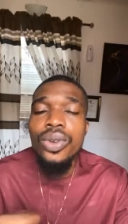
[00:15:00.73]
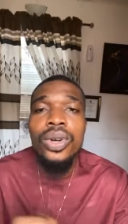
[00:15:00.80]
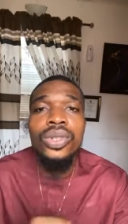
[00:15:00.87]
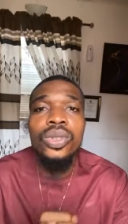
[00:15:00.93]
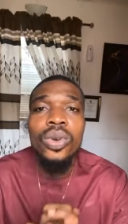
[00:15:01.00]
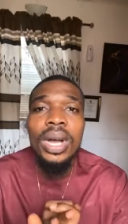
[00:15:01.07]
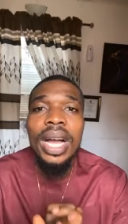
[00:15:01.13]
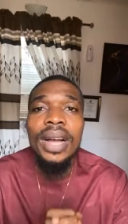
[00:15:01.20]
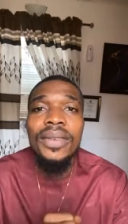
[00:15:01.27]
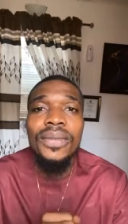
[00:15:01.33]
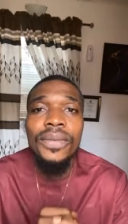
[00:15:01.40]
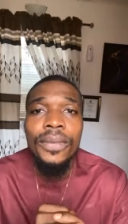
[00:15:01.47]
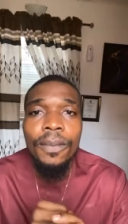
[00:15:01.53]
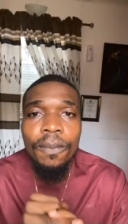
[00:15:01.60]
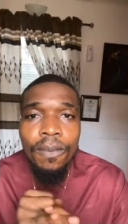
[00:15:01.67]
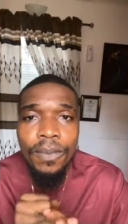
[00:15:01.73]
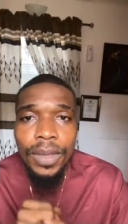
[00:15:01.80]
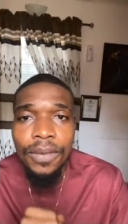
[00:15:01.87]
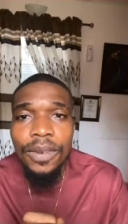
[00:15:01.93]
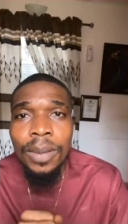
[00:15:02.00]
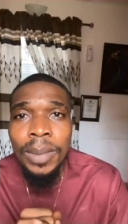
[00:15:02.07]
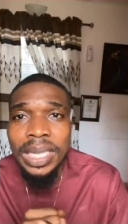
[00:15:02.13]
You also have
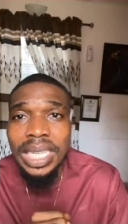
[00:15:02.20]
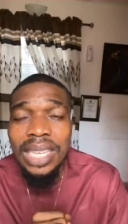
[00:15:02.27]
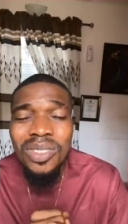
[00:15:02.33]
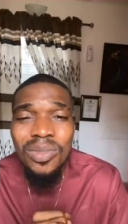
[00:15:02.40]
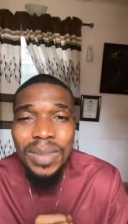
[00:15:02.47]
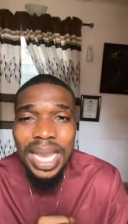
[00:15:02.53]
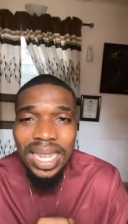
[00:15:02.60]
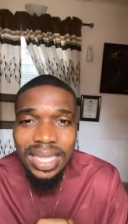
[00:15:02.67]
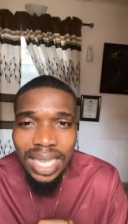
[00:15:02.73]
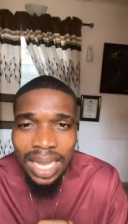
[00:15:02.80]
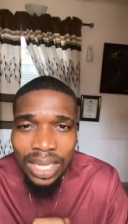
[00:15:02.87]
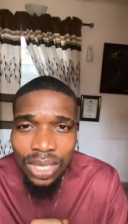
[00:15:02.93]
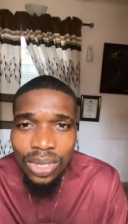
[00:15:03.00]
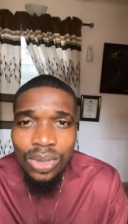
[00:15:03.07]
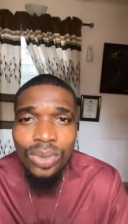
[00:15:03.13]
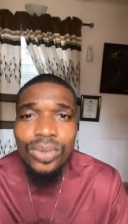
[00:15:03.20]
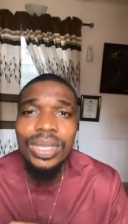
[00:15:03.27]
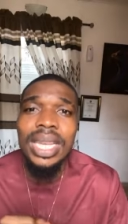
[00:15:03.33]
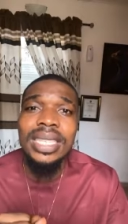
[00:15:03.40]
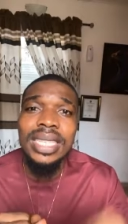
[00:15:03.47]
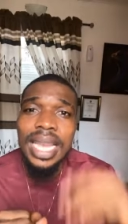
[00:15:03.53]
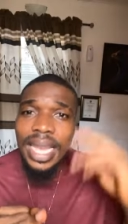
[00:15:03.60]
the farmer that you'll be attached to
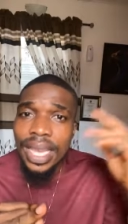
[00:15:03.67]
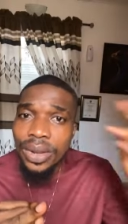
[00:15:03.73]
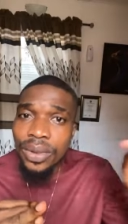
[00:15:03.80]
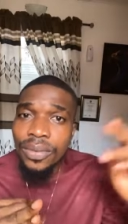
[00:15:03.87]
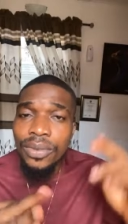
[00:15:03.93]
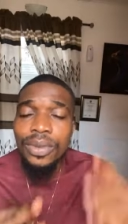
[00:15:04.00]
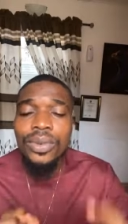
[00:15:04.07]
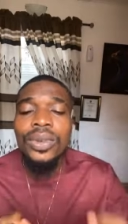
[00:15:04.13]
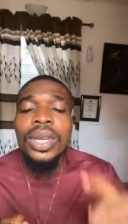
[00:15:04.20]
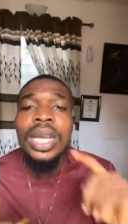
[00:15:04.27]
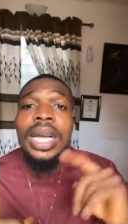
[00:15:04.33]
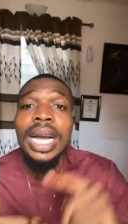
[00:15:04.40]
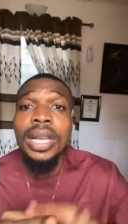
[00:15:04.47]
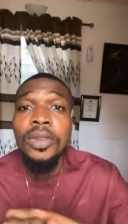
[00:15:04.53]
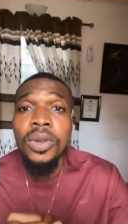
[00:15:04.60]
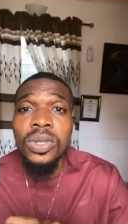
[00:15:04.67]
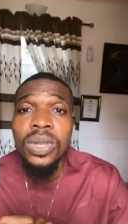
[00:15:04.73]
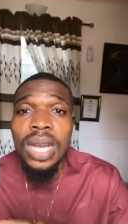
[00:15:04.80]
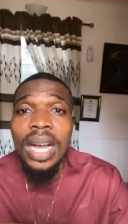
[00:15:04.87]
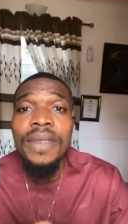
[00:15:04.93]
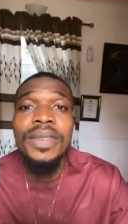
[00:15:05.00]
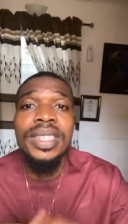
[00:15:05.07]
that is ahead of you, and you
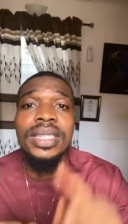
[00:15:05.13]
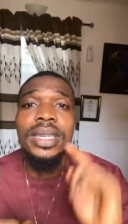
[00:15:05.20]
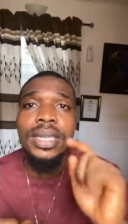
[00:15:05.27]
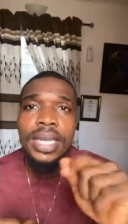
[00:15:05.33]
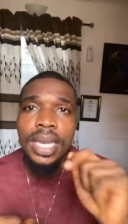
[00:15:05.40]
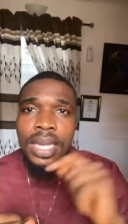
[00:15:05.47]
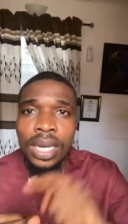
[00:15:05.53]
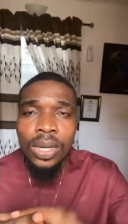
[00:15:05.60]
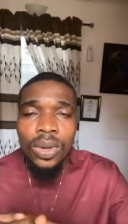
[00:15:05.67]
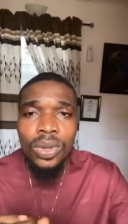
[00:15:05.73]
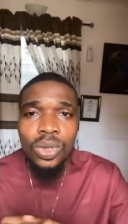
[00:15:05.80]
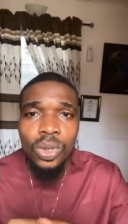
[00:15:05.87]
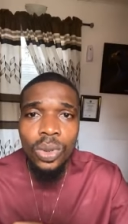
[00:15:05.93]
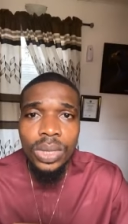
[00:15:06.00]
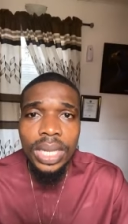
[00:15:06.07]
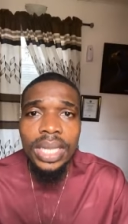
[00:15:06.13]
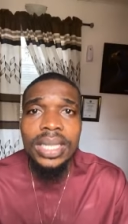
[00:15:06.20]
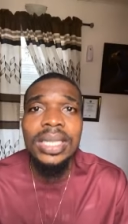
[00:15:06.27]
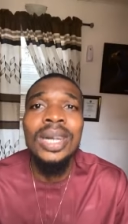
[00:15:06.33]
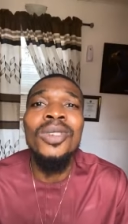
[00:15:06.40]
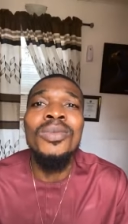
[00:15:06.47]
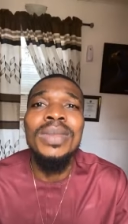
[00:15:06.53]
also have a dedicated
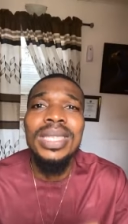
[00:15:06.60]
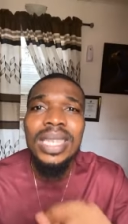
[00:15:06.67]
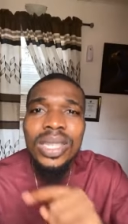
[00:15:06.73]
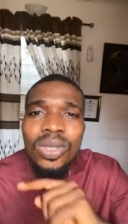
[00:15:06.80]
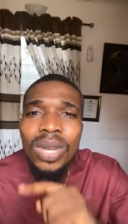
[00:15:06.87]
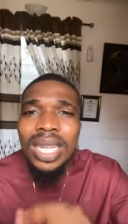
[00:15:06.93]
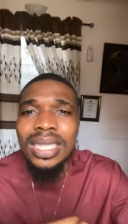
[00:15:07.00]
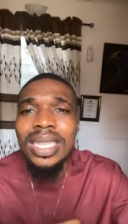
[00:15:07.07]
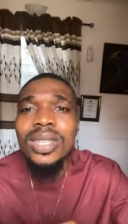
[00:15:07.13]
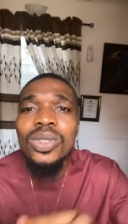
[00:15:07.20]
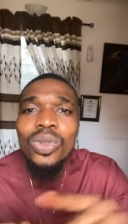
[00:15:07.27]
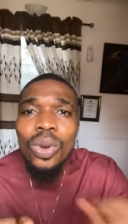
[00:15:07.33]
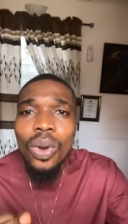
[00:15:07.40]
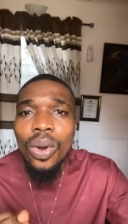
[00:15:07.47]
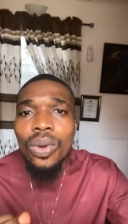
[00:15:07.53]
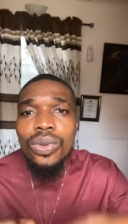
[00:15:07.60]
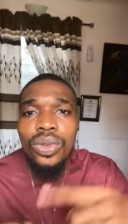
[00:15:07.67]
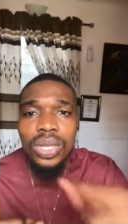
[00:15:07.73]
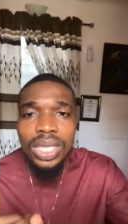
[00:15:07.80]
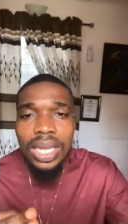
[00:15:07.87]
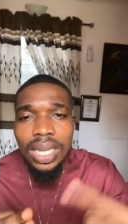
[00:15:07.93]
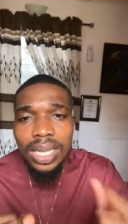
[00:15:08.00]
consultant that will be there to attend to all
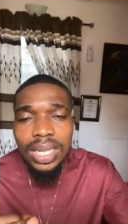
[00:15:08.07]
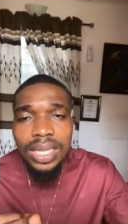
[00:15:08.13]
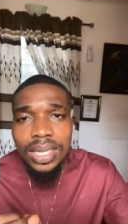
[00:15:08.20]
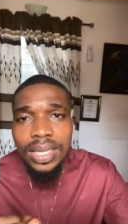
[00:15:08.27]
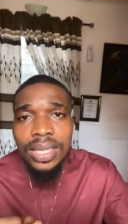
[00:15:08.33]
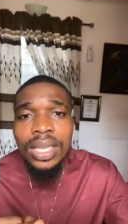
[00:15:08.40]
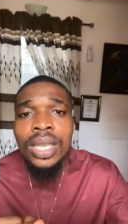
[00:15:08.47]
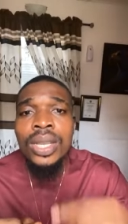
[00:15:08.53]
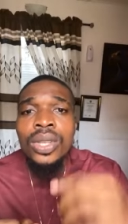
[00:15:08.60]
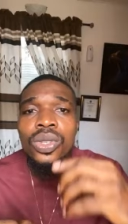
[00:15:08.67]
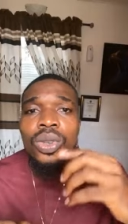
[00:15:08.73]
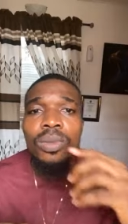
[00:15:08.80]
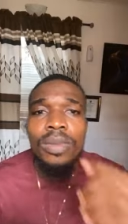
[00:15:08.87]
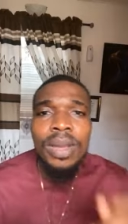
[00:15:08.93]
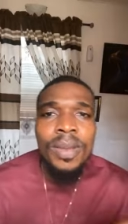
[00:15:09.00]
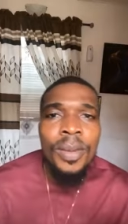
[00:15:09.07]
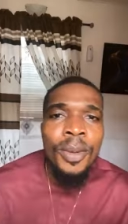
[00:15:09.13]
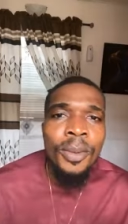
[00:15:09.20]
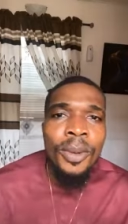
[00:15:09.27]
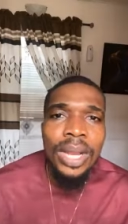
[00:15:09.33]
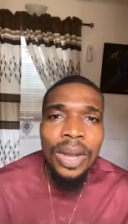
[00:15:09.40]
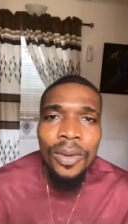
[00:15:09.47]
your challenges. So maybe
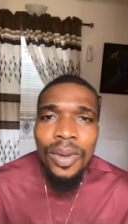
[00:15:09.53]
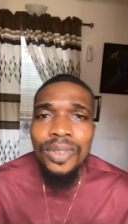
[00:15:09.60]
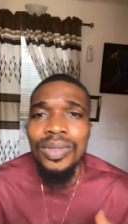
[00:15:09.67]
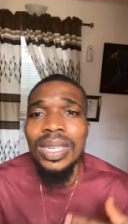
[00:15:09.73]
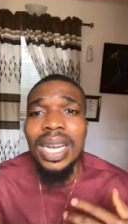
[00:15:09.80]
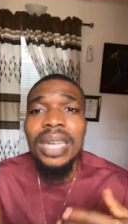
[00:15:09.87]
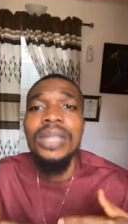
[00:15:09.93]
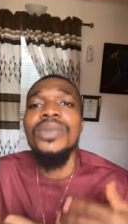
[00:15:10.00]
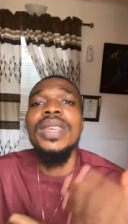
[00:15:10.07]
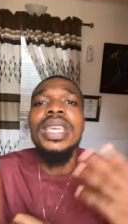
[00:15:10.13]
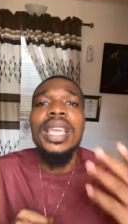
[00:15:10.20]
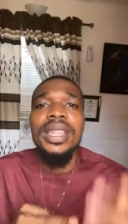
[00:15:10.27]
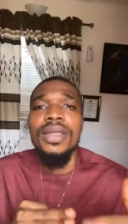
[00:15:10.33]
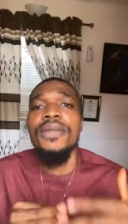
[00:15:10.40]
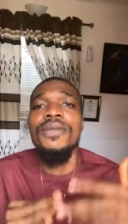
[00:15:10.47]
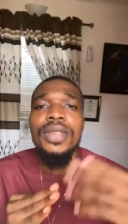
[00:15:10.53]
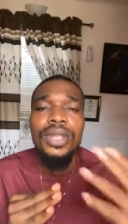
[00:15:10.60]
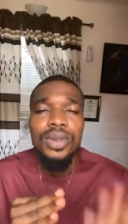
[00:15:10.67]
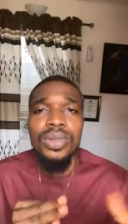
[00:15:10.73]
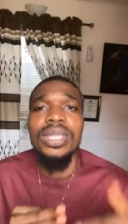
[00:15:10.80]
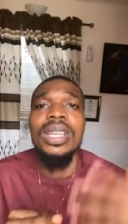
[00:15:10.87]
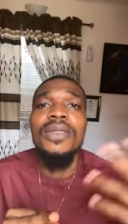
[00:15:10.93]
people are wondering, how do we get the
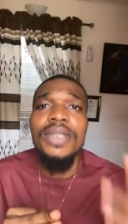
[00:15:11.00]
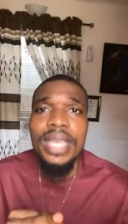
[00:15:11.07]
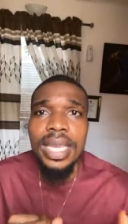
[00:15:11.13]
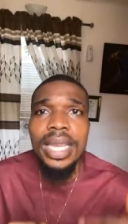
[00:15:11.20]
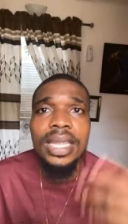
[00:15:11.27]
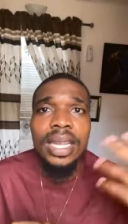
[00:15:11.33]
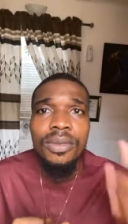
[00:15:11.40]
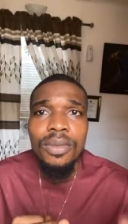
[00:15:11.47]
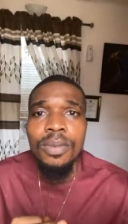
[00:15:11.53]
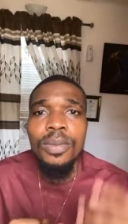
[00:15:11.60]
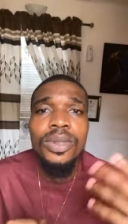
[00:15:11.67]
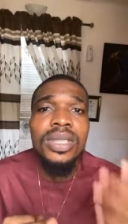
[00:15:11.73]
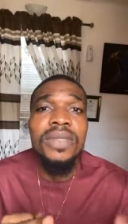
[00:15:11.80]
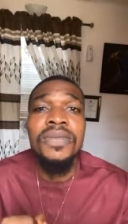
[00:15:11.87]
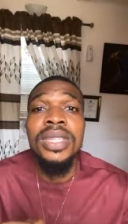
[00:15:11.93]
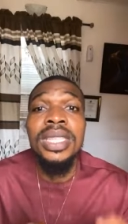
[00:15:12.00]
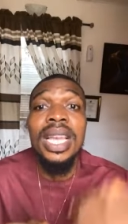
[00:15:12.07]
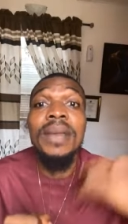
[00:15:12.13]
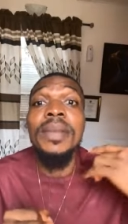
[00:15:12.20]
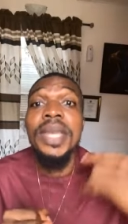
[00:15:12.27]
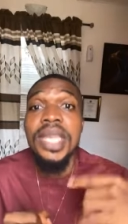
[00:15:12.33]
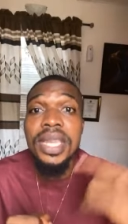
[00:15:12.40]
videos that we get and we post every
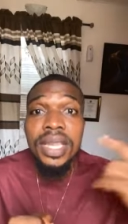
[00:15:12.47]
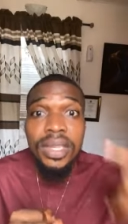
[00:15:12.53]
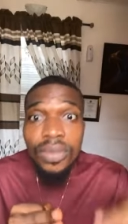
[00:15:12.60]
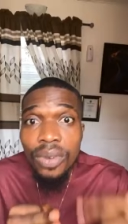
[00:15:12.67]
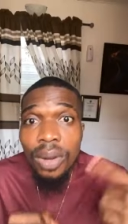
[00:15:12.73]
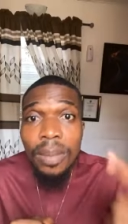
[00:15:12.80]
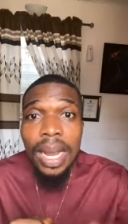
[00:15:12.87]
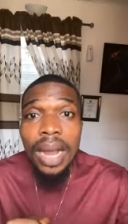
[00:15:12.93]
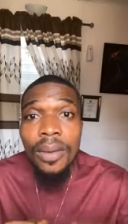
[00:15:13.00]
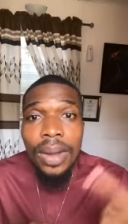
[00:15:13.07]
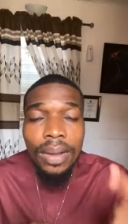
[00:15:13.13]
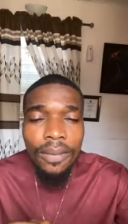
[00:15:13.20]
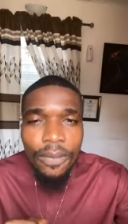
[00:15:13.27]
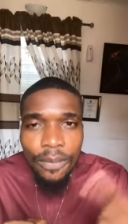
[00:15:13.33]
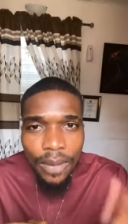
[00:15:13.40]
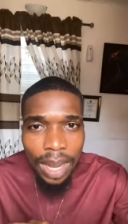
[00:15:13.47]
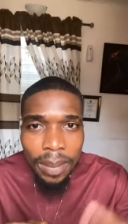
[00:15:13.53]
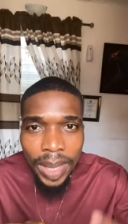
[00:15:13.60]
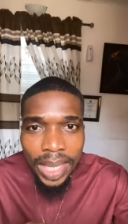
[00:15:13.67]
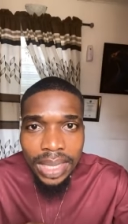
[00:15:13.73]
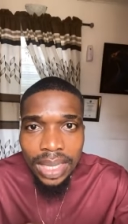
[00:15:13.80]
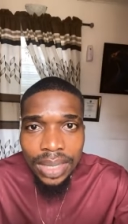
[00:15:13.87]
time? It is from our
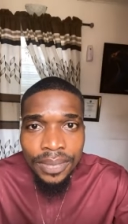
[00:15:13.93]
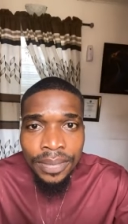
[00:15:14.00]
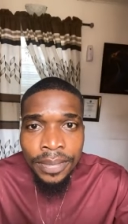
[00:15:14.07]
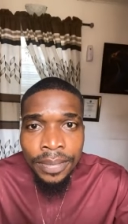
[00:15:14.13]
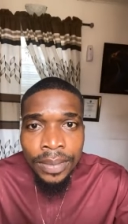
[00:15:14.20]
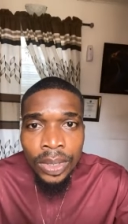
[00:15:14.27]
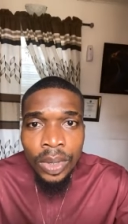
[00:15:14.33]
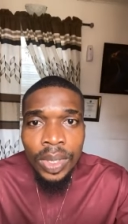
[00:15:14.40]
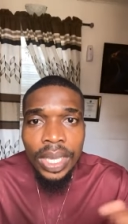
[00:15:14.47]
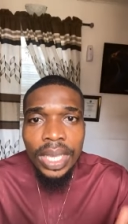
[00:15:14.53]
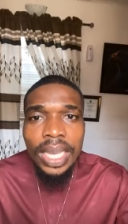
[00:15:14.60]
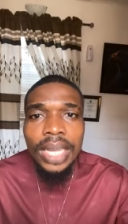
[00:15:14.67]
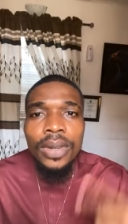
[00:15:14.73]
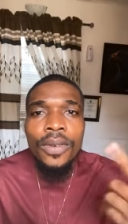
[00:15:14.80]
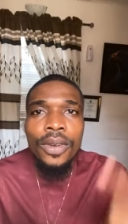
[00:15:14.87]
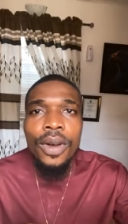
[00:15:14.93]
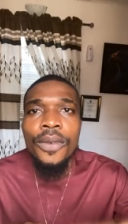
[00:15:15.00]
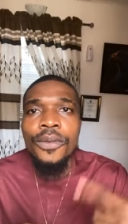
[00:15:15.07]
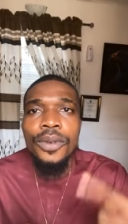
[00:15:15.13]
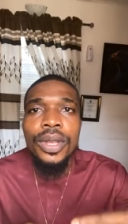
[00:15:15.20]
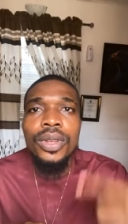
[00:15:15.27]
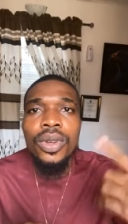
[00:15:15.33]
farmers, okay, and
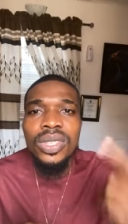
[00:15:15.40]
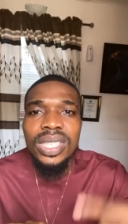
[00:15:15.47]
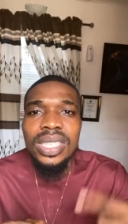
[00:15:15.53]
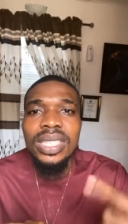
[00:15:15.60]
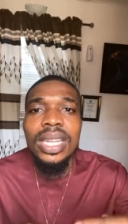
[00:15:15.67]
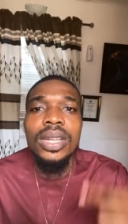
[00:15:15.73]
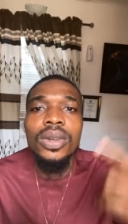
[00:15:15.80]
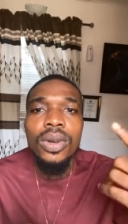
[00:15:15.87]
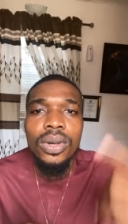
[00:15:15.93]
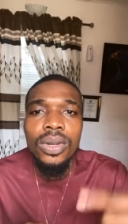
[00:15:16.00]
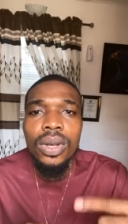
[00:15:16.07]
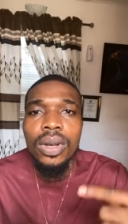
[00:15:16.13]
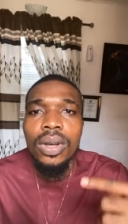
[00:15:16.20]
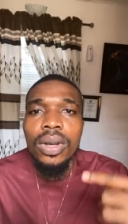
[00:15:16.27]
offering consistent